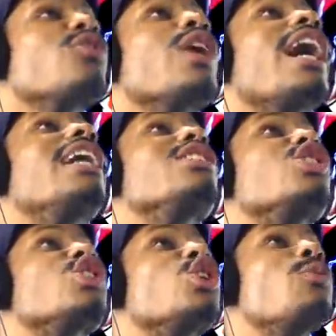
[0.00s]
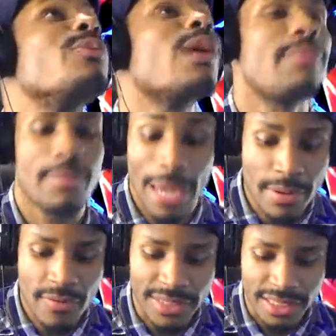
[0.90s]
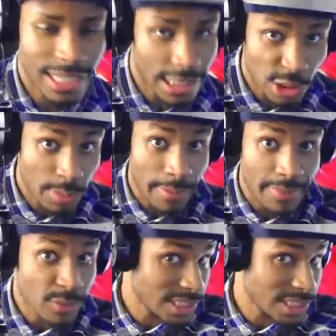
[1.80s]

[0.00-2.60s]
for super, I mean, baby Vegeta, not super baby.